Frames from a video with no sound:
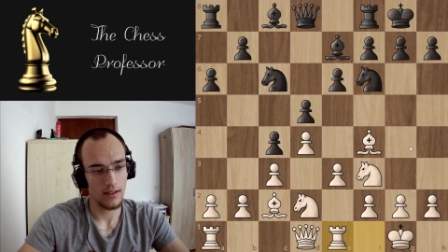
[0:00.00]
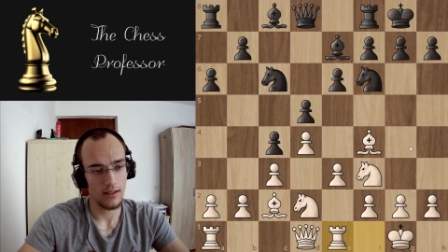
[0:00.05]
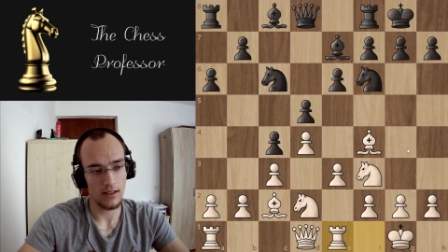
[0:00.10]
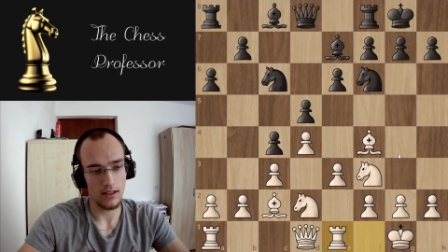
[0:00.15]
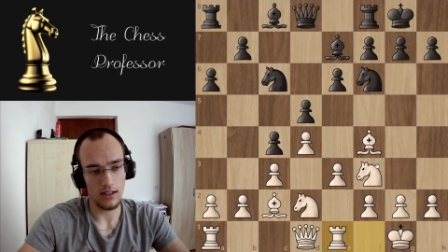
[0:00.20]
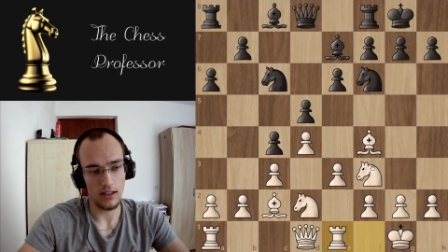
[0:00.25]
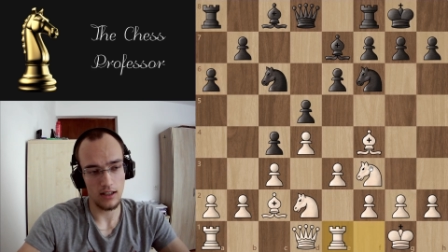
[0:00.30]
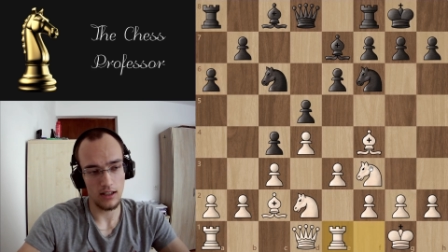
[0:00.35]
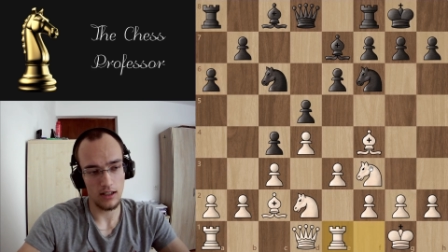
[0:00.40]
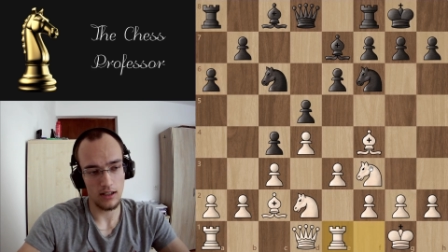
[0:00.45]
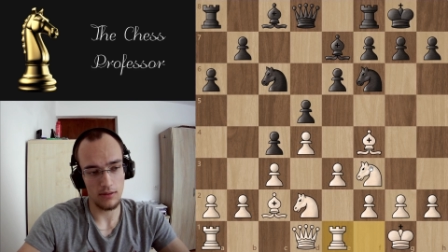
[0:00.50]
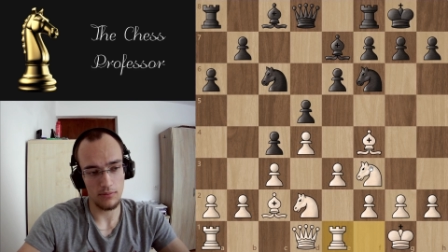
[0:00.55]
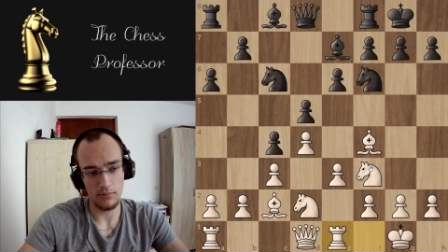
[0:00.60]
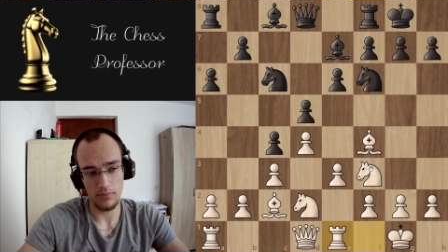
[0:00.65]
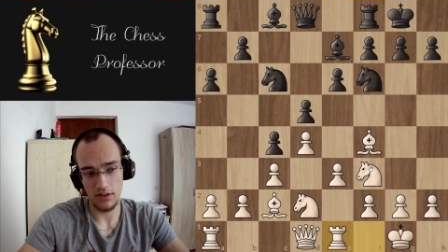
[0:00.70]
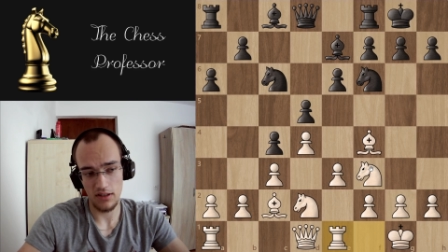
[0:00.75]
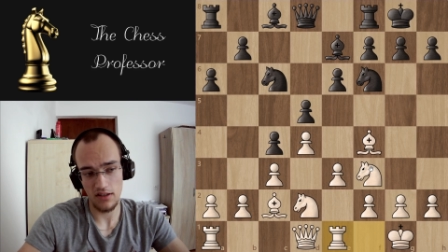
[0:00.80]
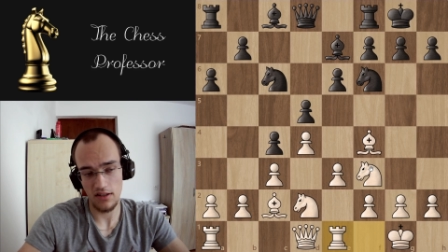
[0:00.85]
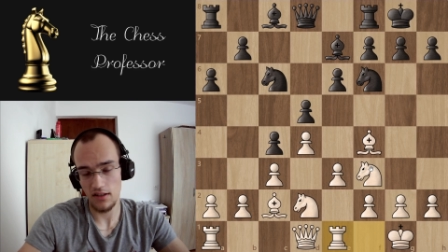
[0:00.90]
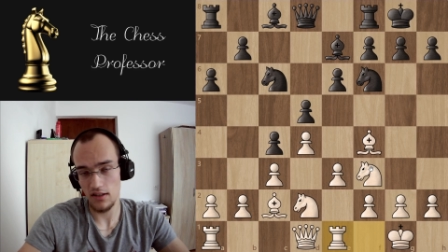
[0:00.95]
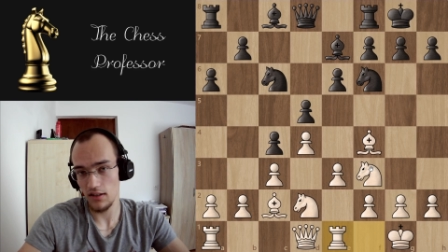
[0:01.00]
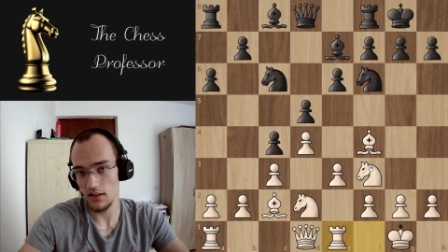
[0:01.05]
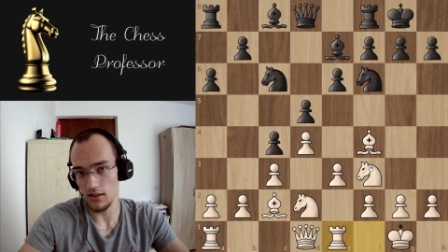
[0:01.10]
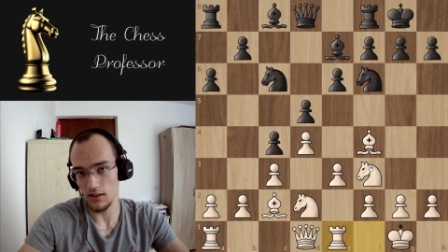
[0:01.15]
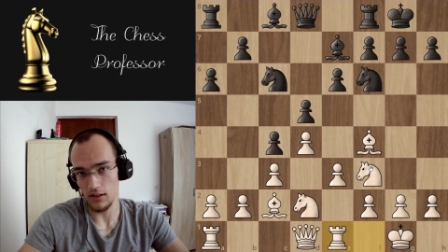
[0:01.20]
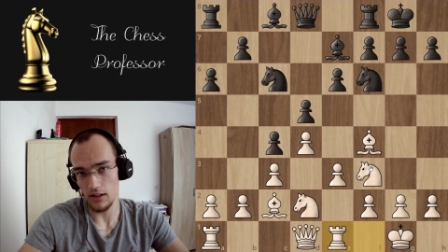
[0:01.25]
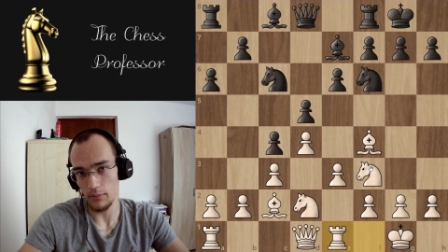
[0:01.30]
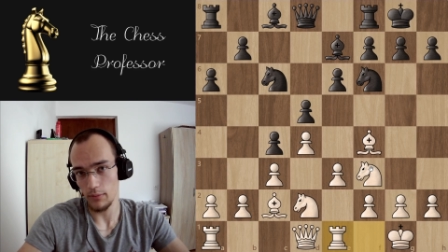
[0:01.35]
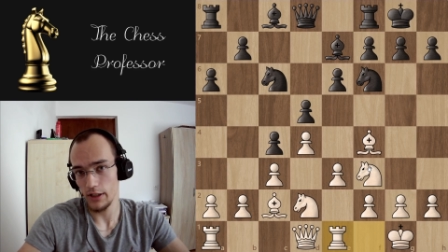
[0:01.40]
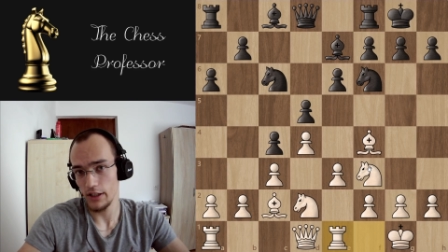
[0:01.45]
Uh, but
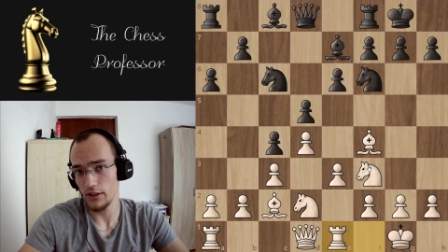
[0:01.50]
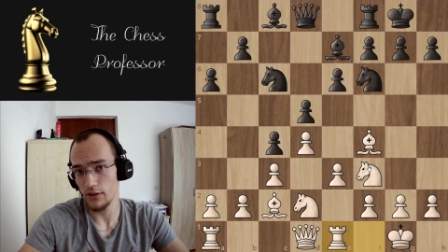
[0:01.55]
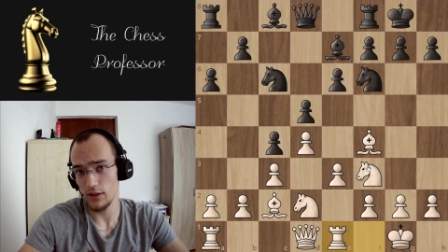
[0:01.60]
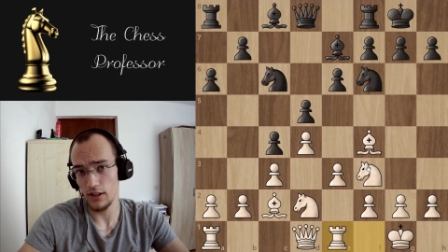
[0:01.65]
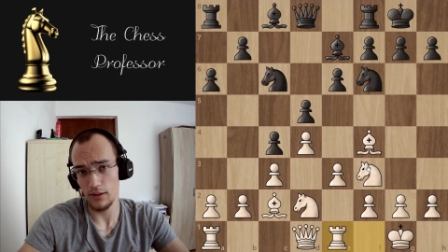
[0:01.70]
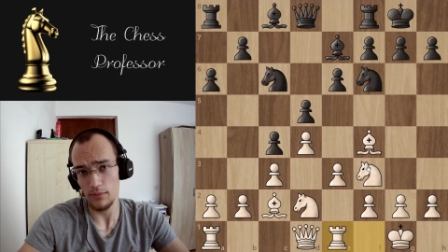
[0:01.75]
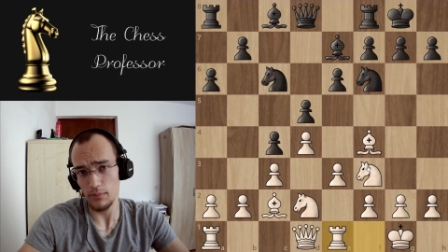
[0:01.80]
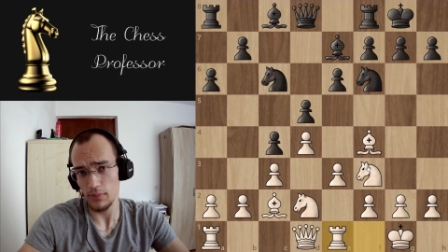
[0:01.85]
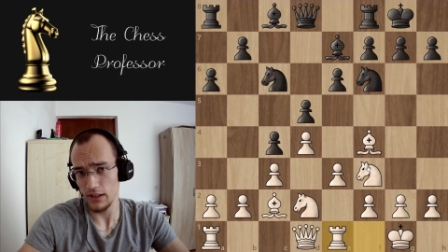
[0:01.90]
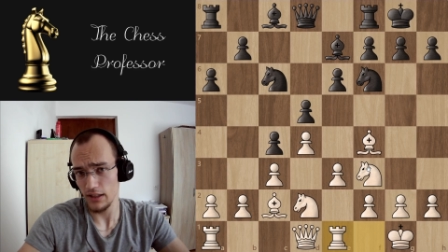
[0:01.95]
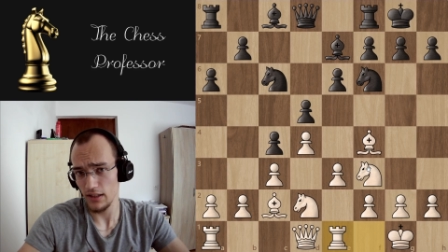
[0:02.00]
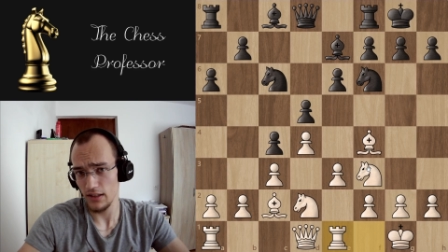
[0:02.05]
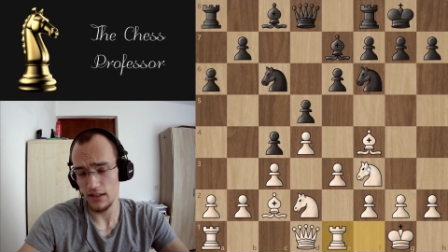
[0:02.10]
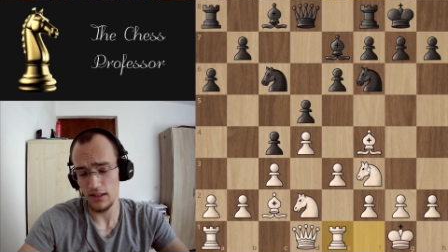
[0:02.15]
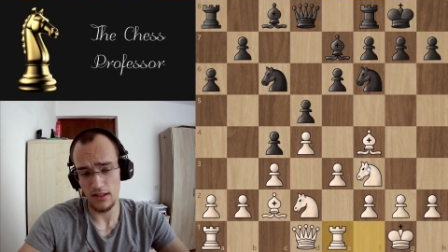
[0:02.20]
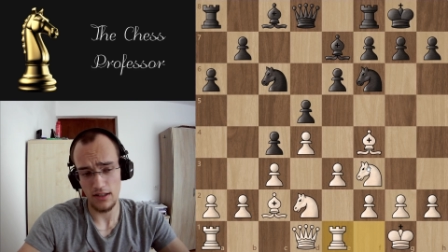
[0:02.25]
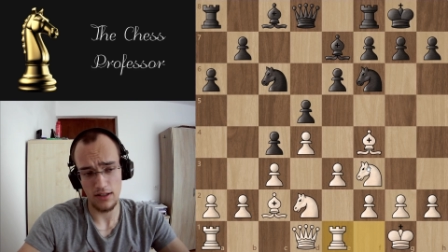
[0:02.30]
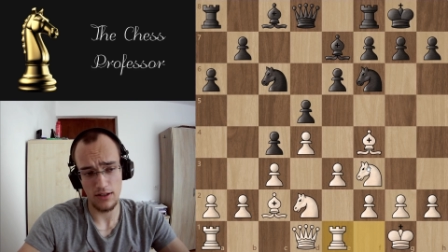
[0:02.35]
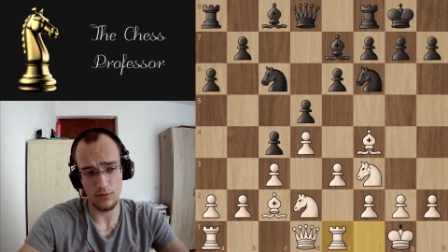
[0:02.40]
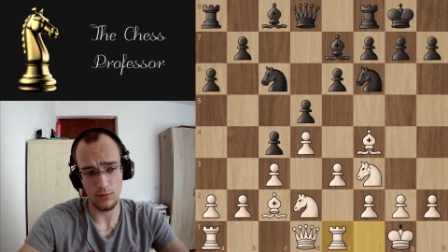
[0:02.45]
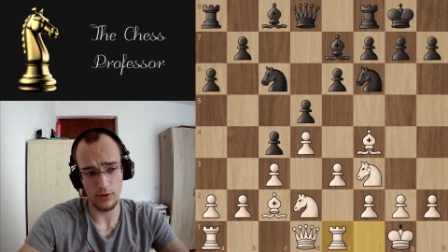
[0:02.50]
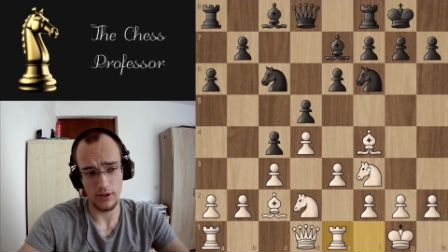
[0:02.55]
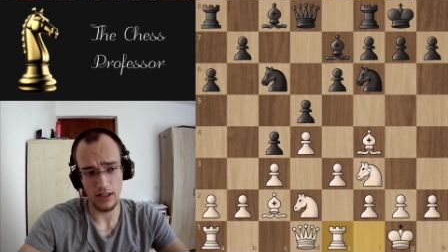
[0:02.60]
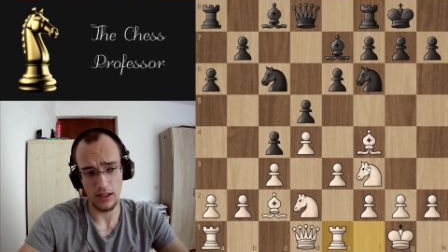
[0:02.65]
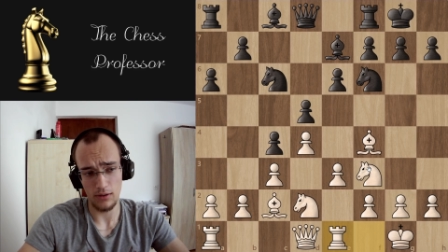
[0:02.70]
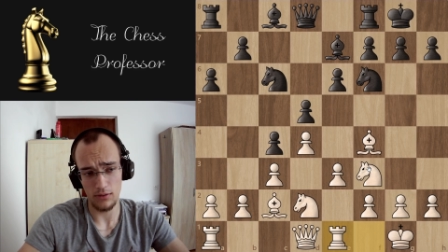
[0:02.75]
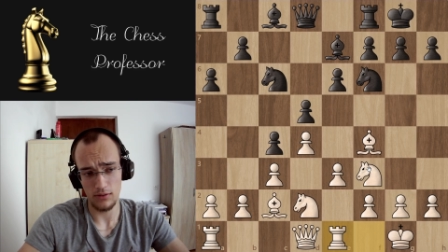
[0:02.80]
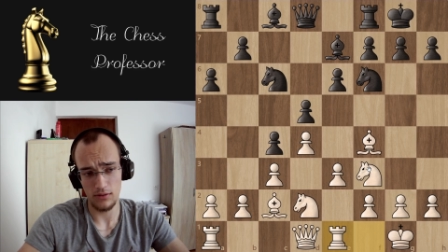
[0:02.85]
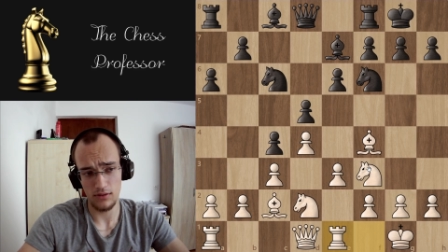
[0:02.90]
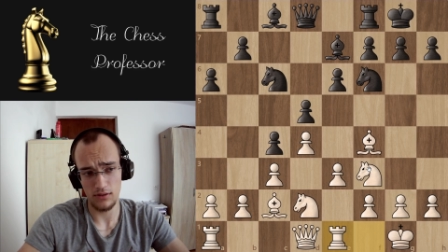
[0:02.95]
still, I mean, you can play this
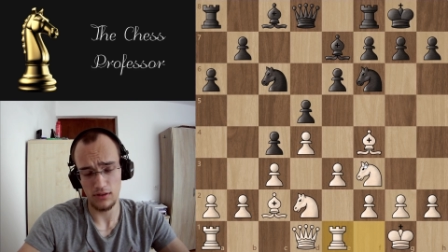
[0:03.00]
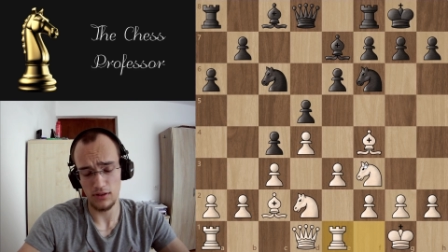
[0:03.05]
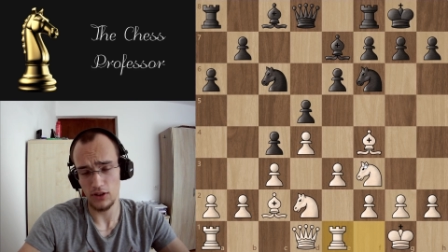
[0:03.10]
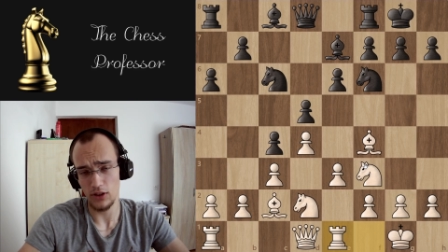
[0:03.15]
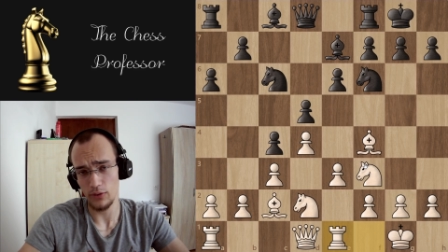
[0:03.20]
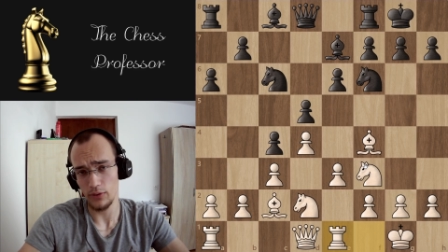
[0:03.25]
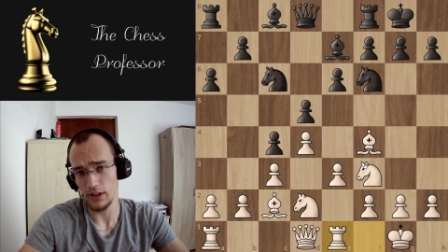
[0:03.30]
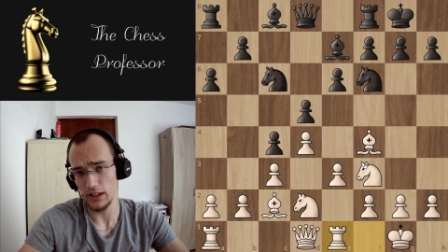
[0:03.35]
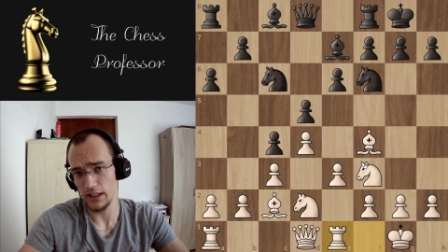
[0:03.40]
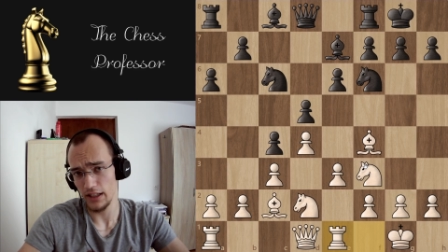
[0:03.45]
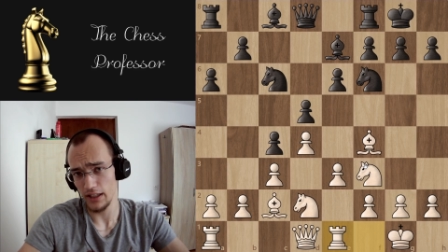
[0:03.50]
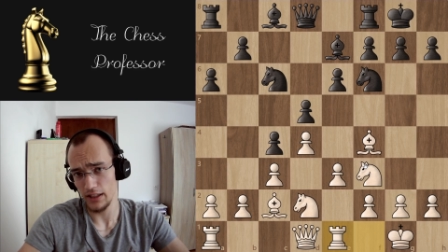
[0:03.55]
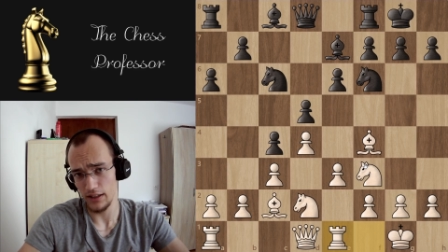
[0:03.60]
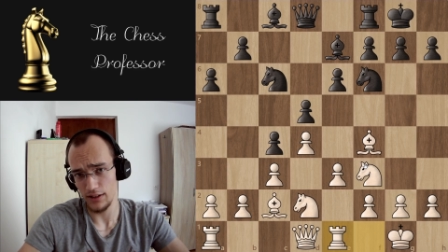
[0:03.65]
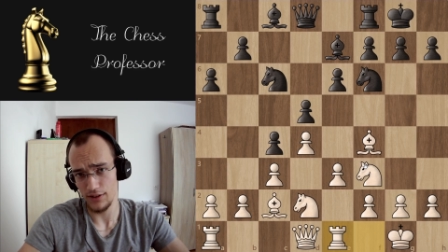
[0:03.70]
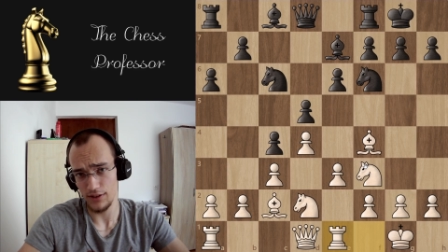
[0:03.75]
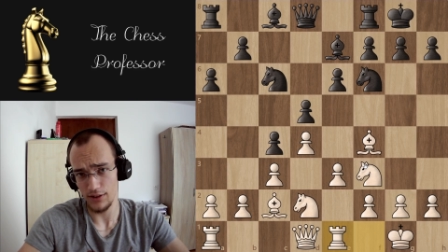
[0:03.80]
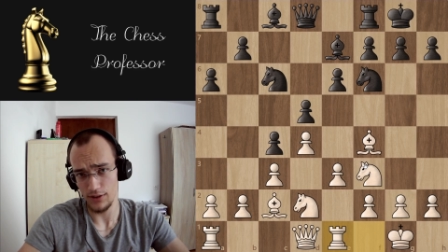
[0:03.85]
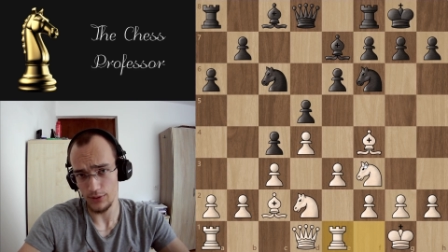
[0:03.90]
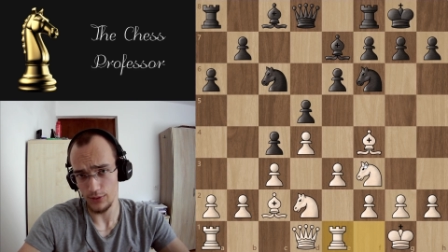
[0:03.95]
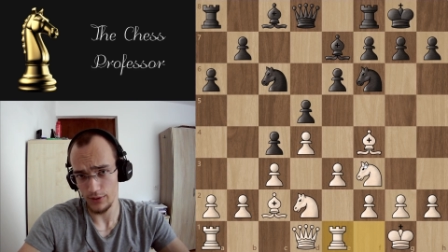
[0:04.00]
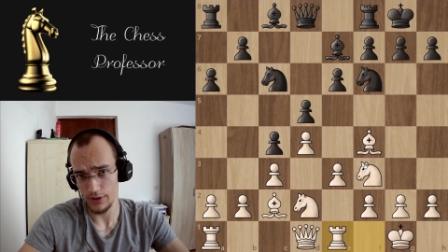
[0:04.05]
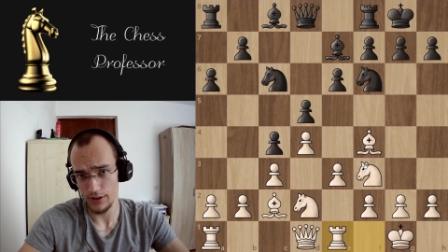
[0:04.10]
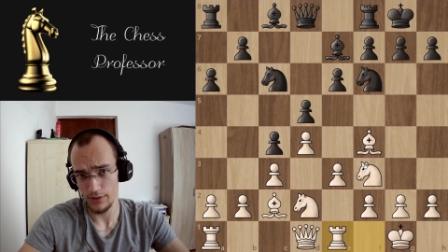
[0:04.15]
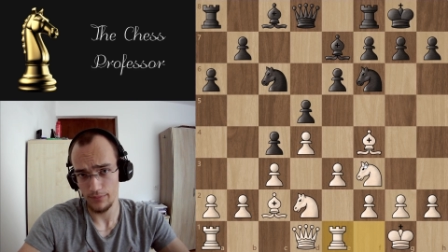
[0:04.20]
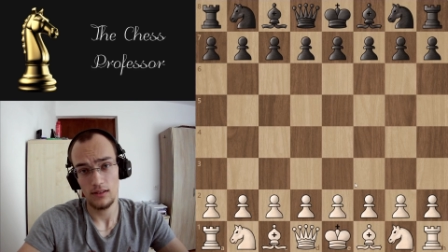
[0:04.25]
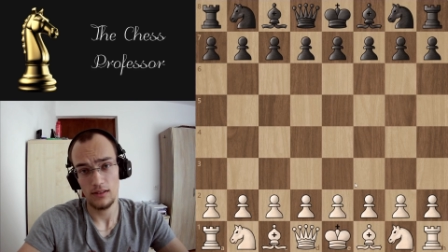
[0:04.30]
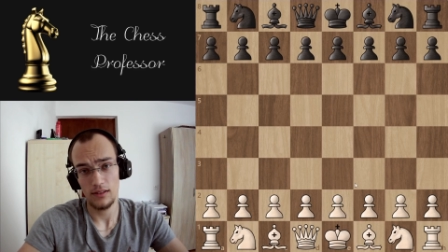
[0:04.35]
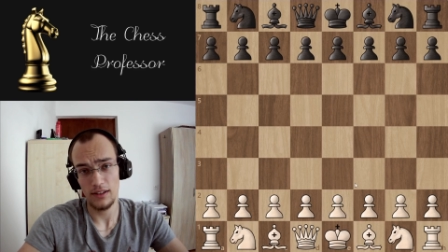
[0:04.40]
without knowing any theory.